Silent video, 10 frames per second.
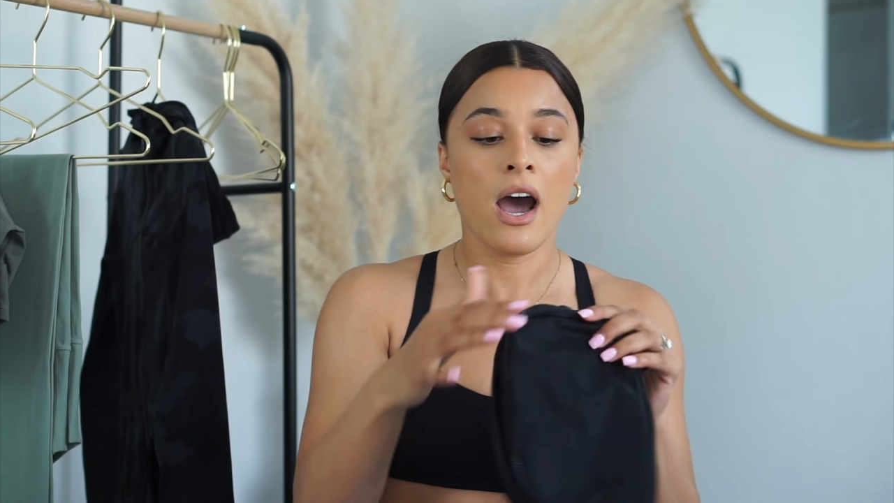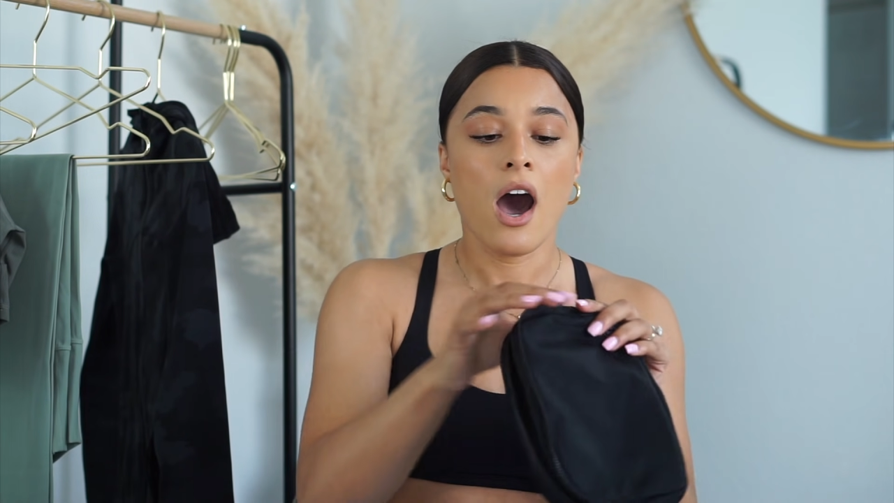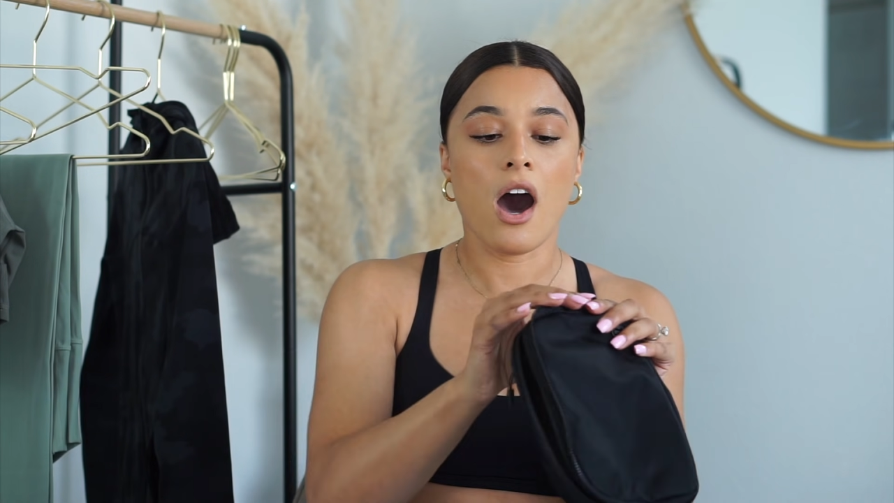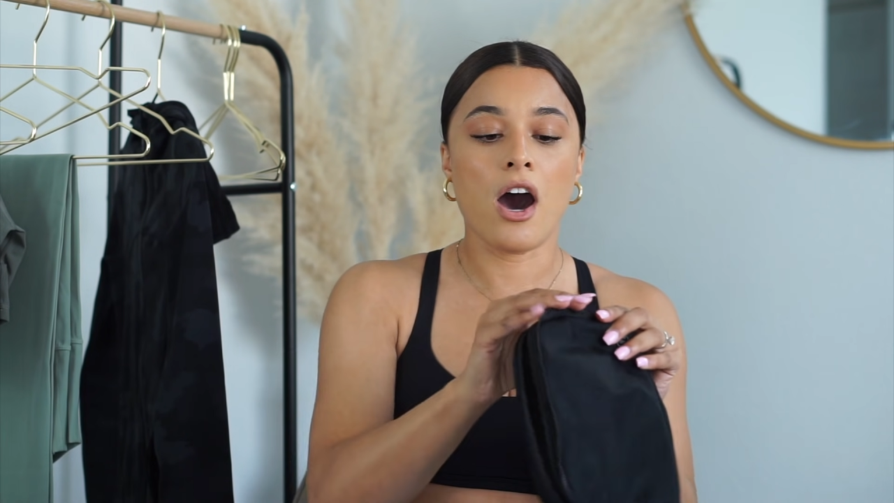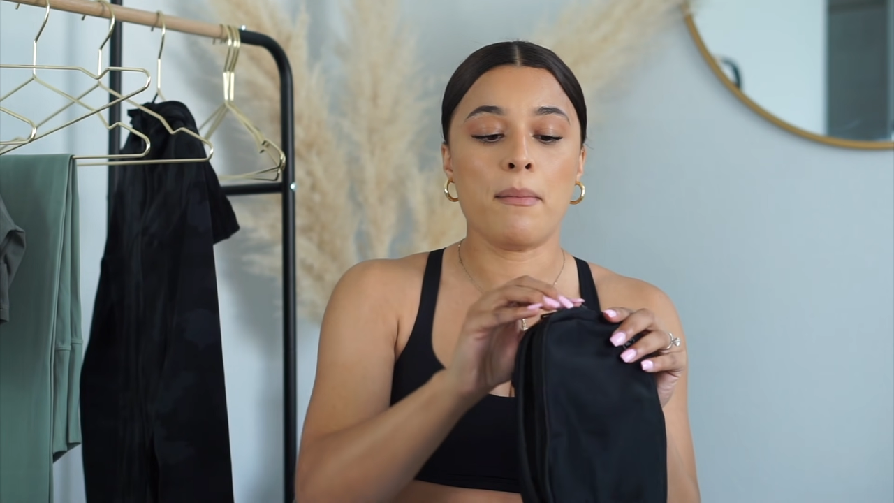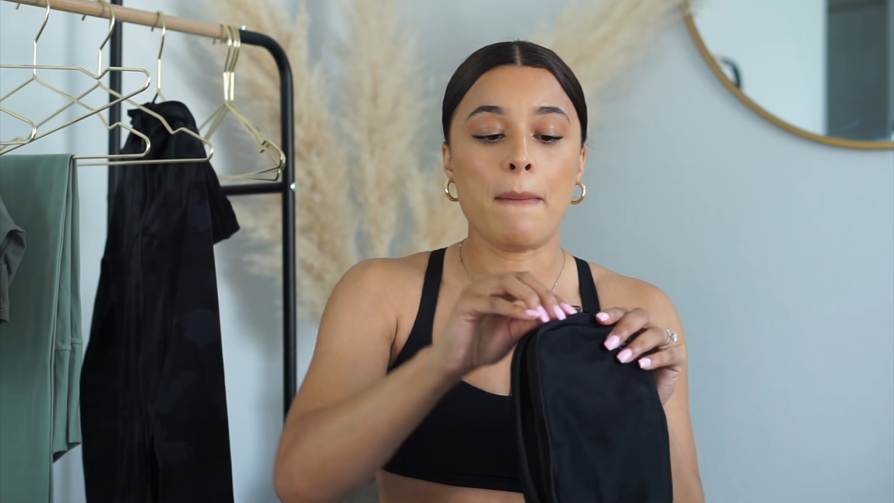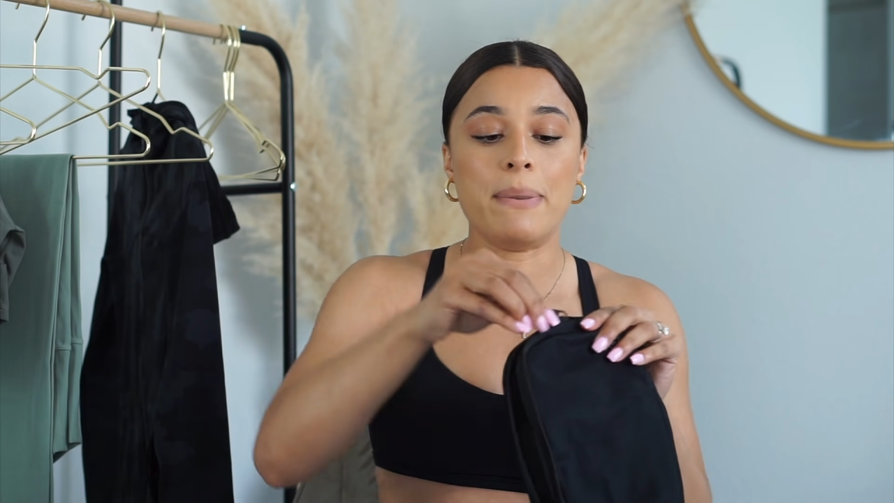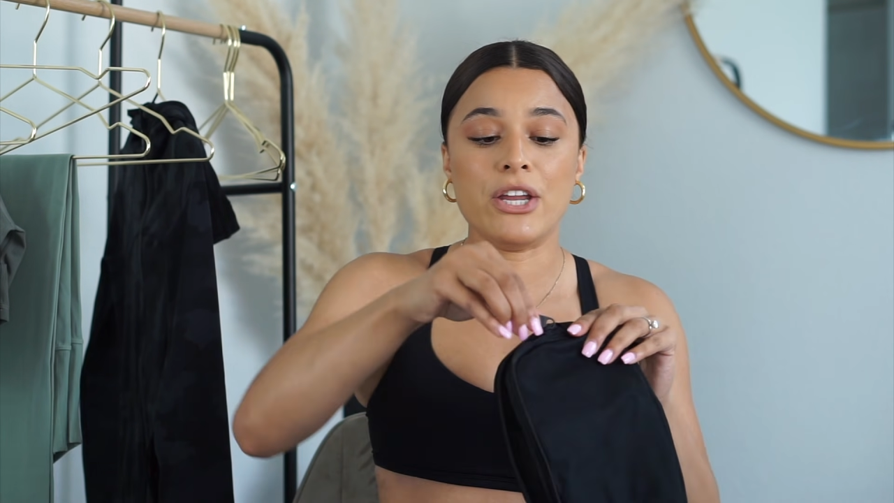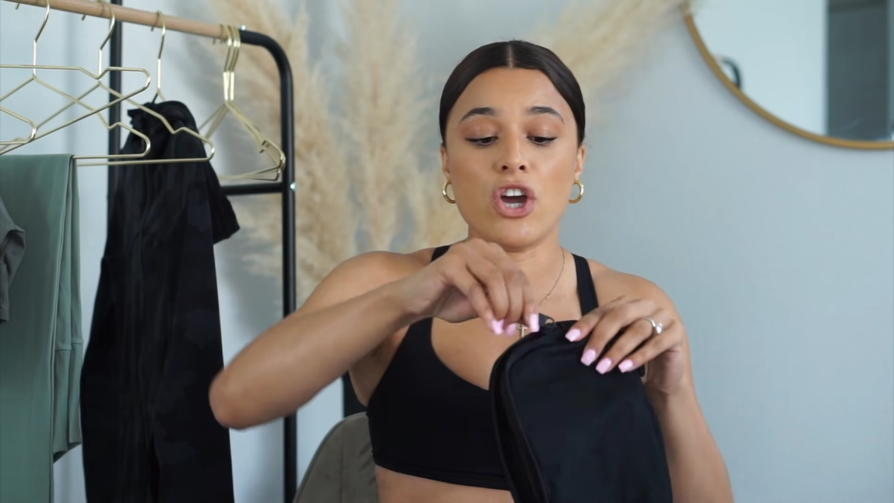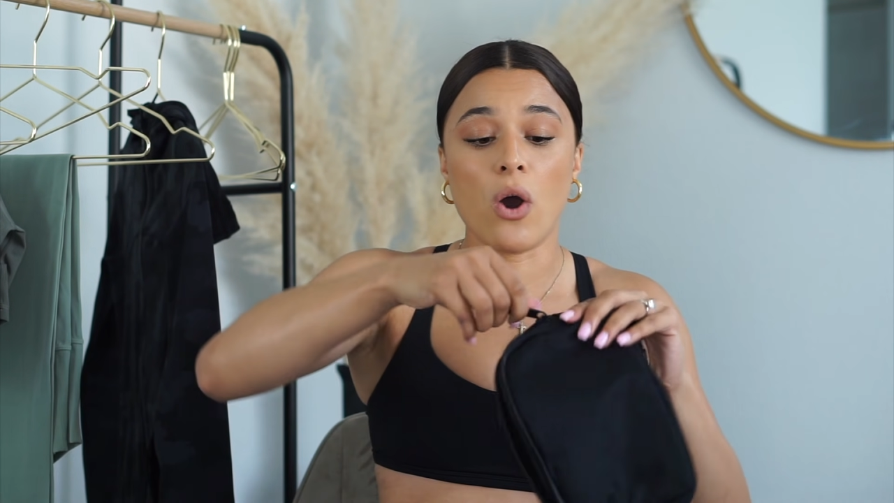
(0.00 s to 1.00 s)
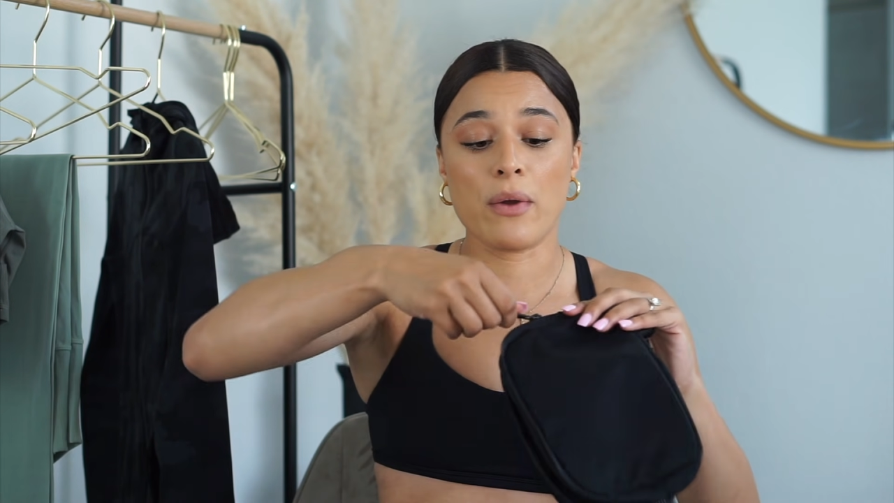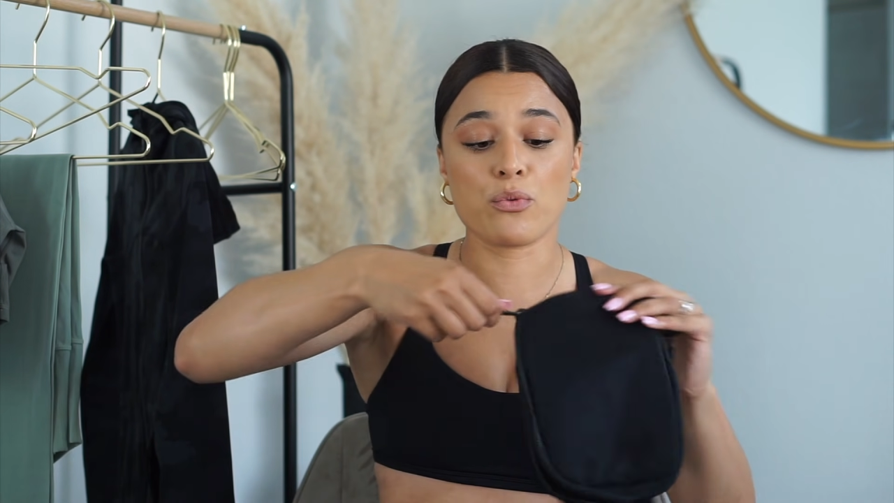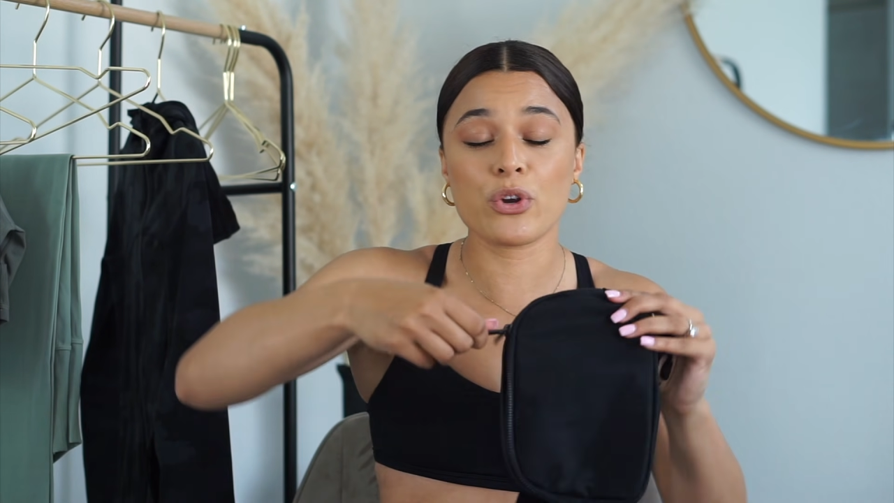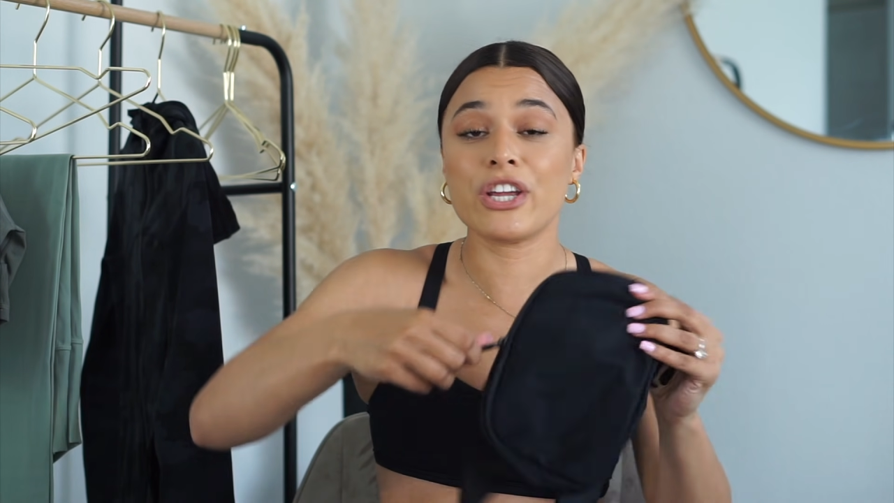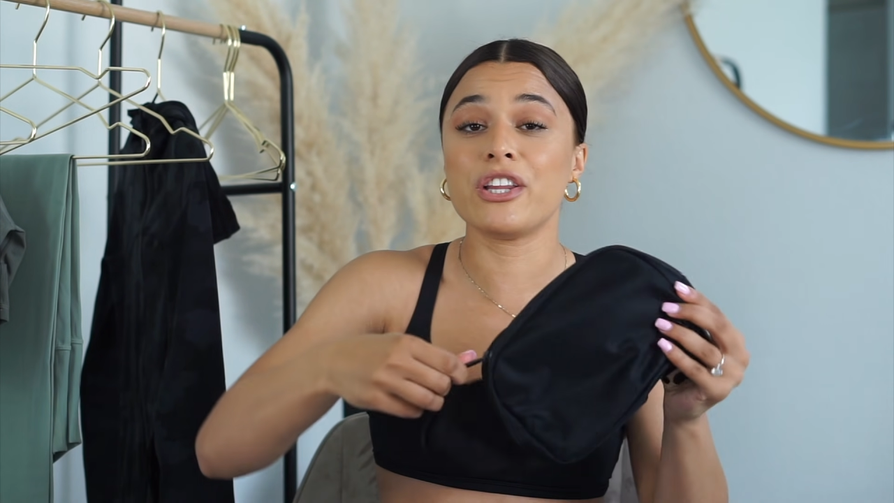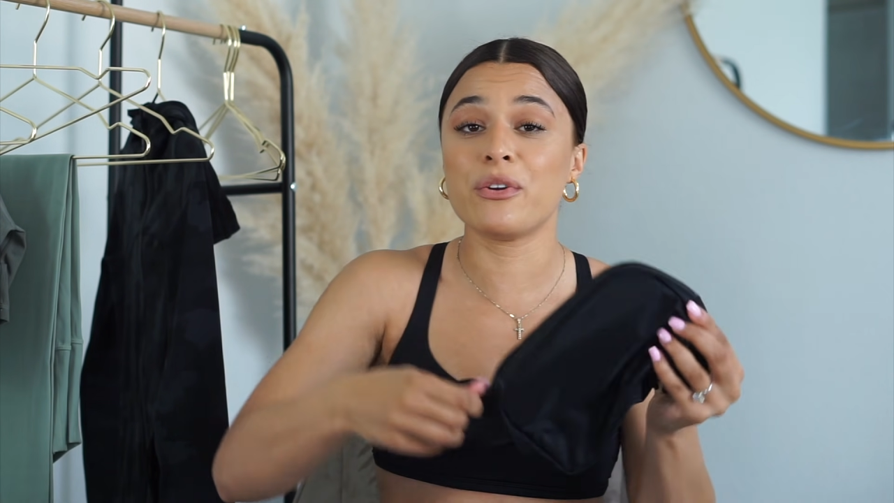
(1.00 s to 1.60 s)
But no, I really,